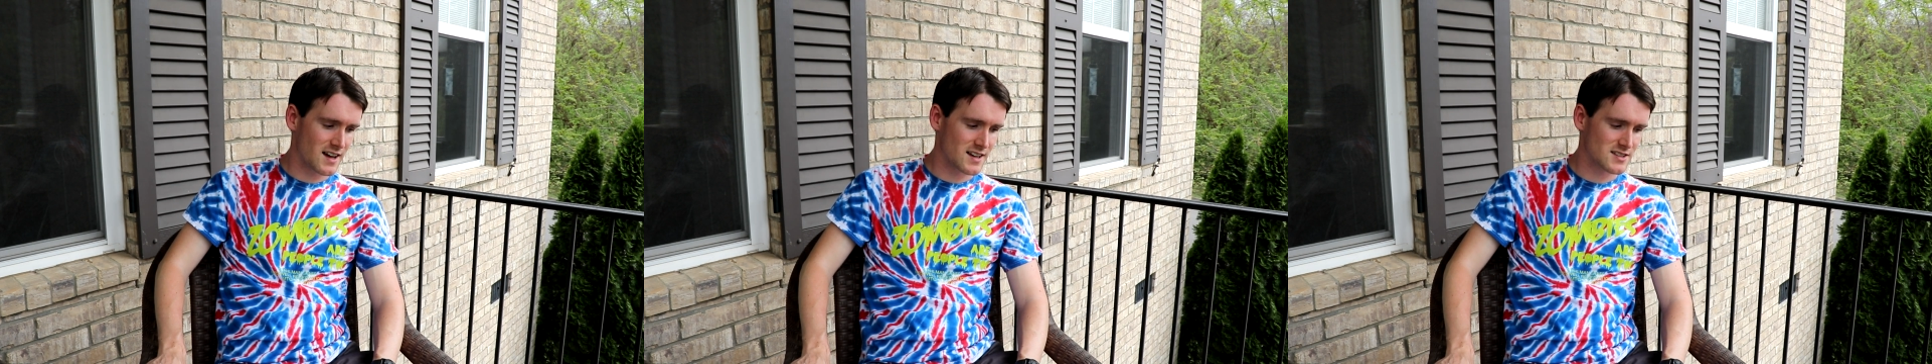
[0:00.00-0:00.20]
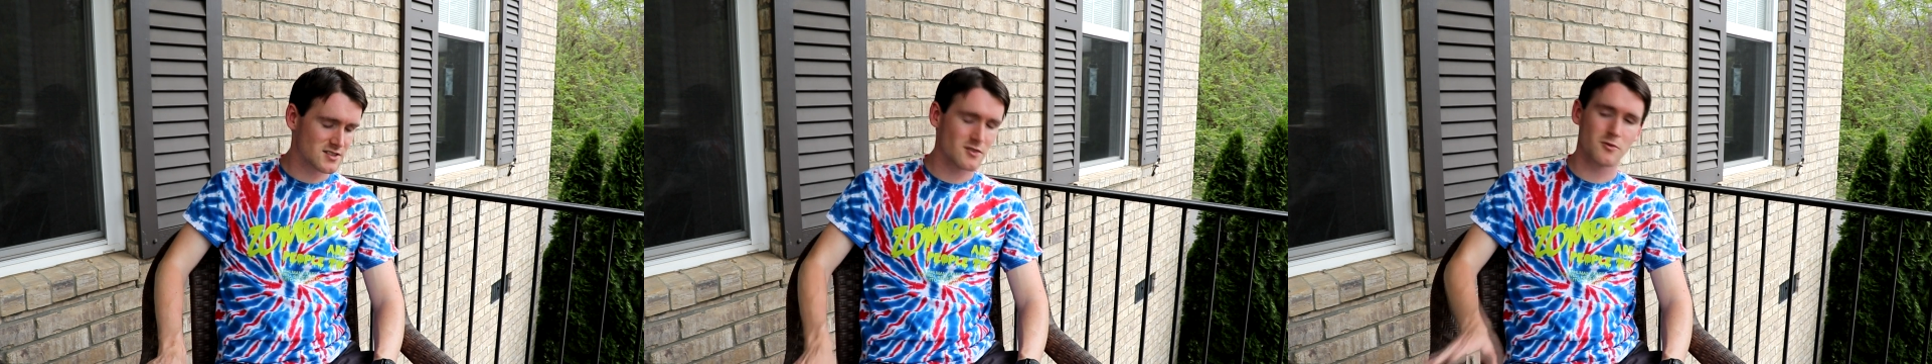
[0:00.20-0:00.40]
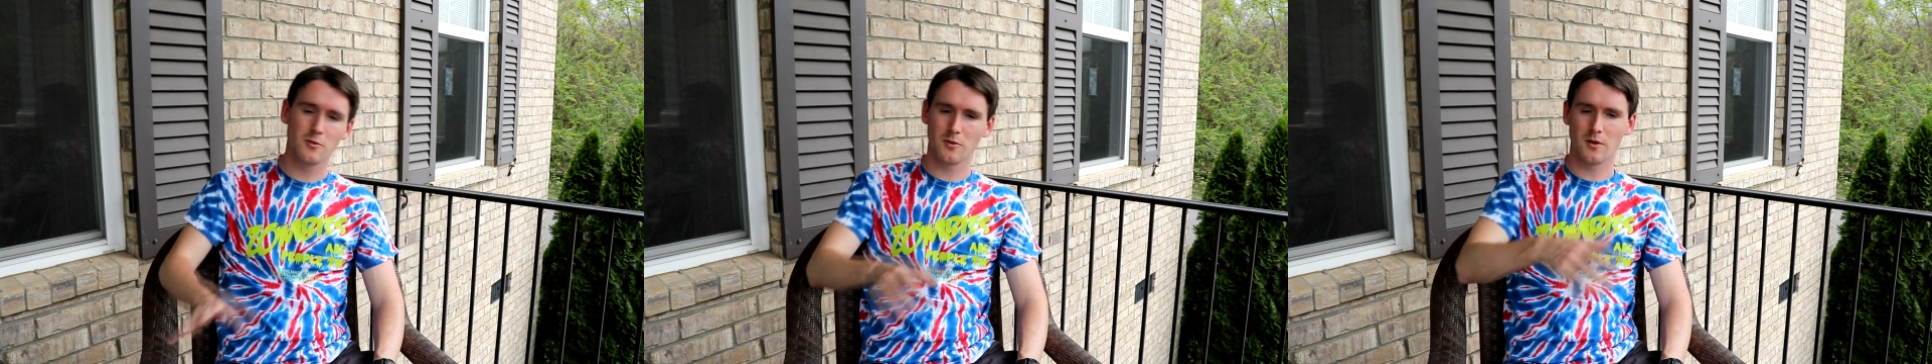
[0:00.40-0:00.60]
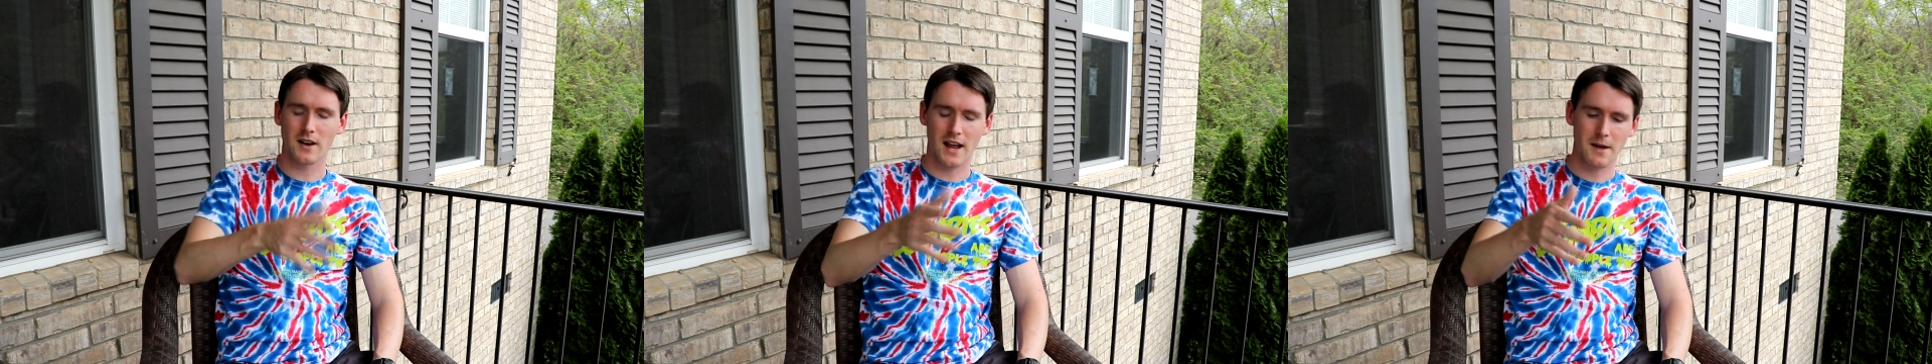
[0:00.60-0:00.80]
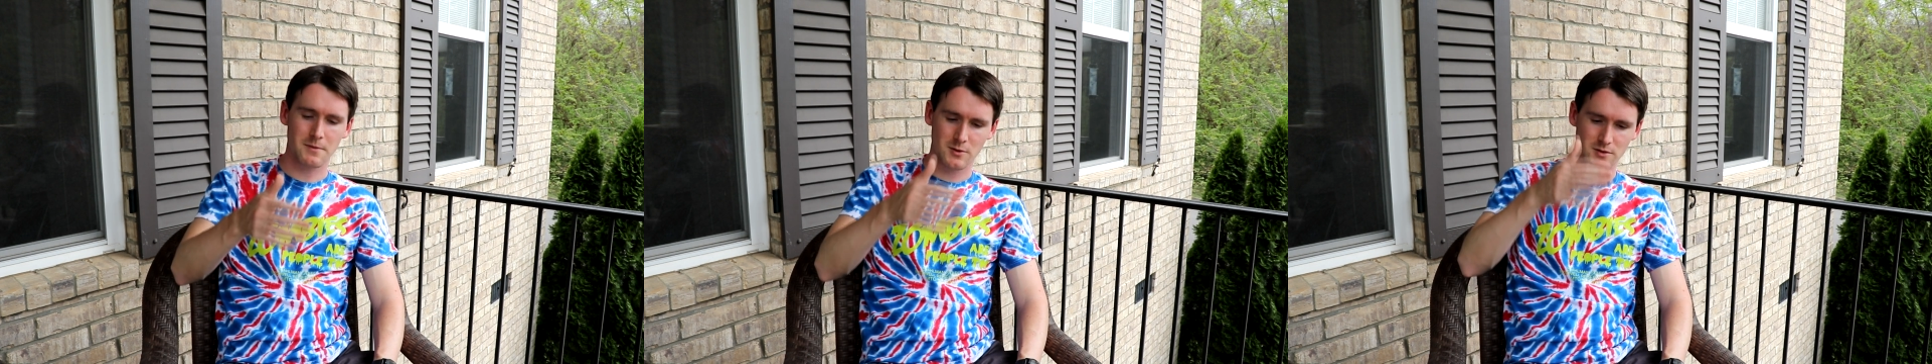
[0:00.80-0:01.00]
So what
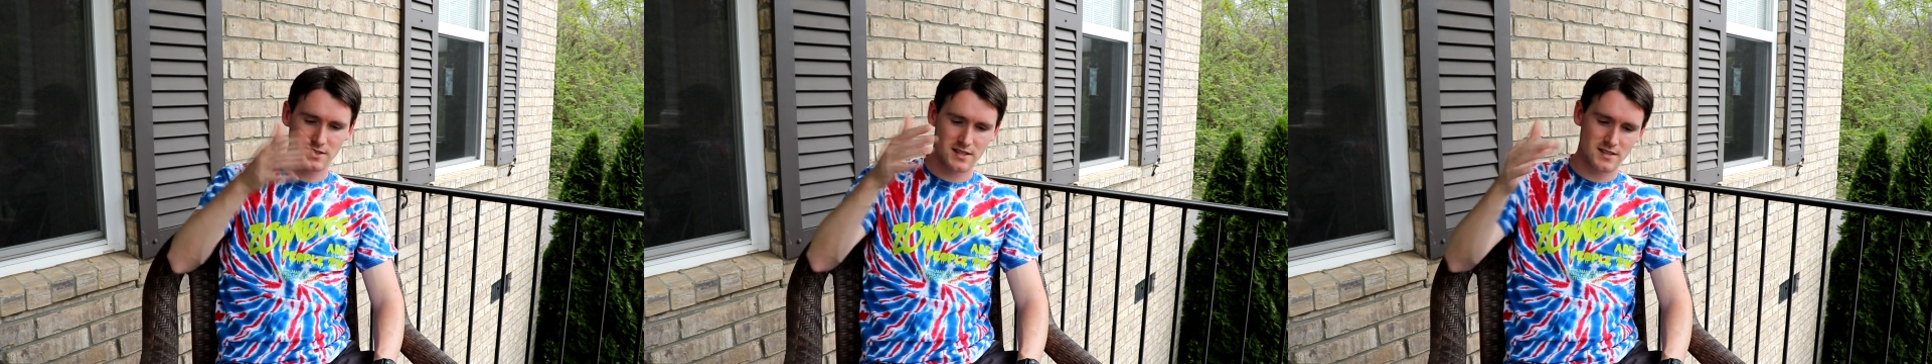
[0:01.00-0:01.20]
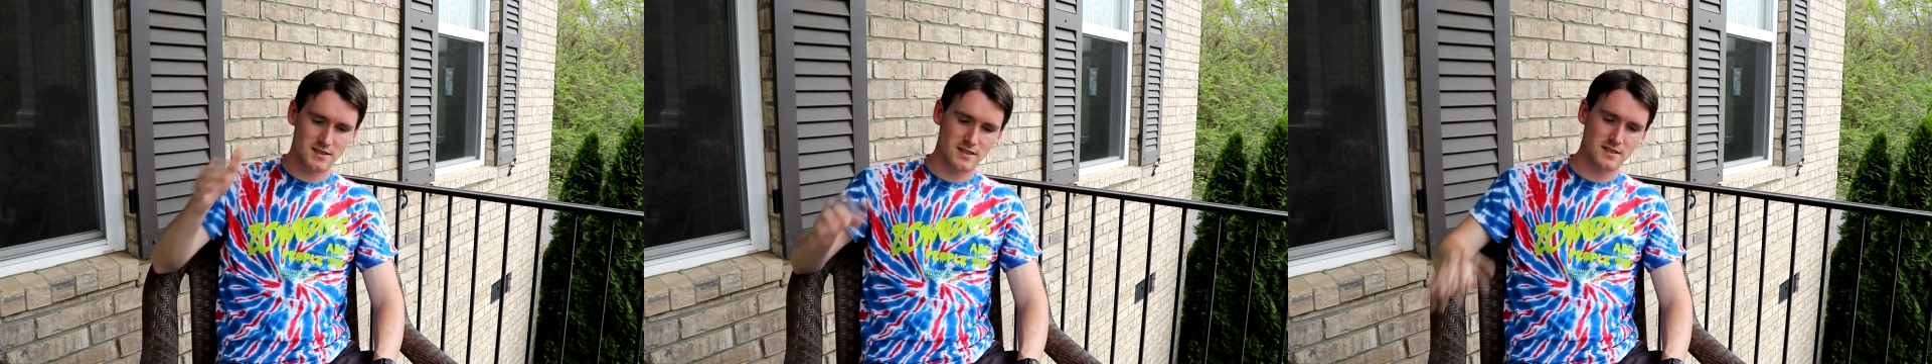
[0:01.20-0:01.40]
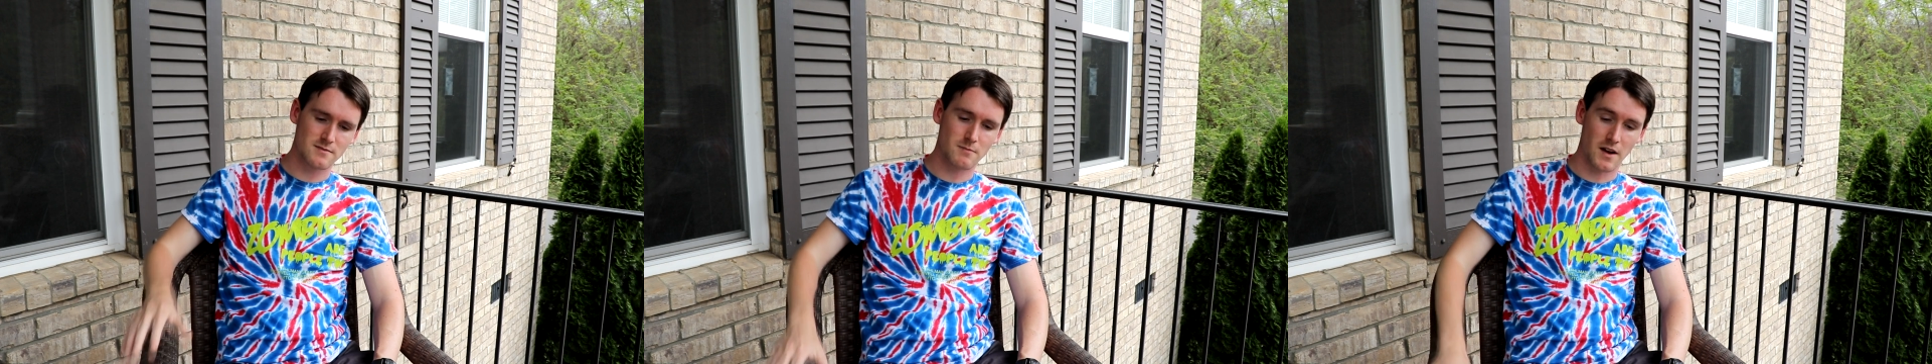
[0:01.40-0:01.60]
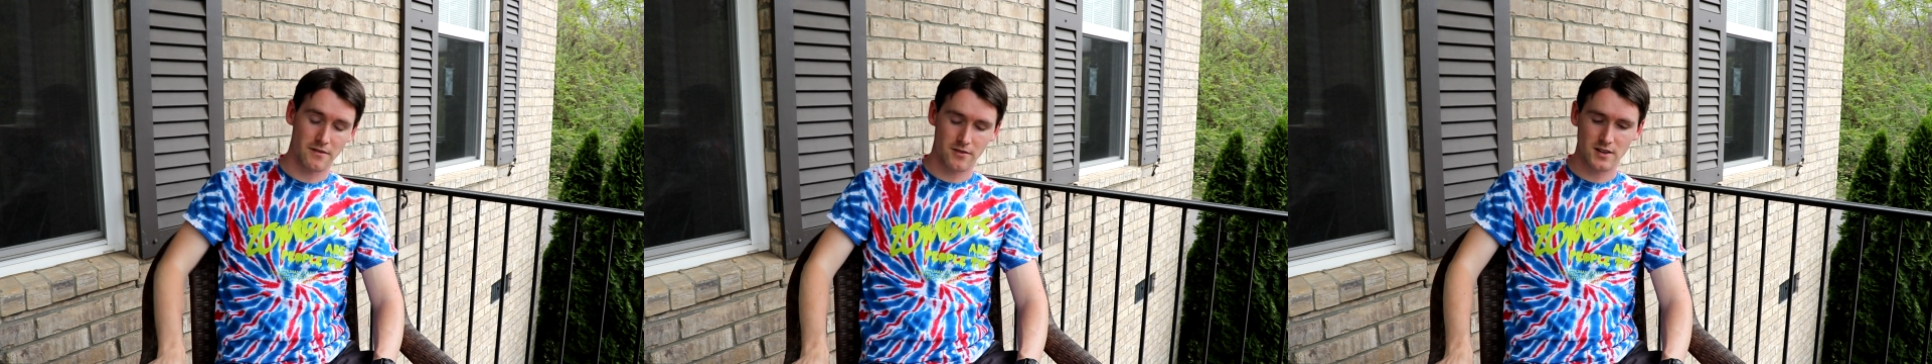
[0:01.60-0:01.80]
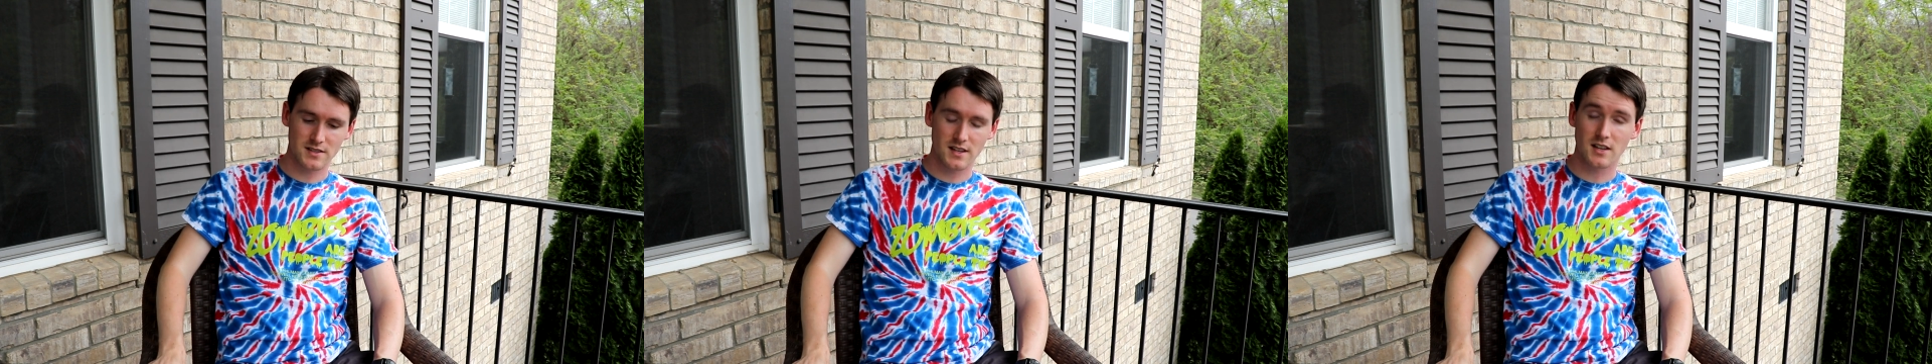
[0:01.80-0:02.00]
happened was my friends,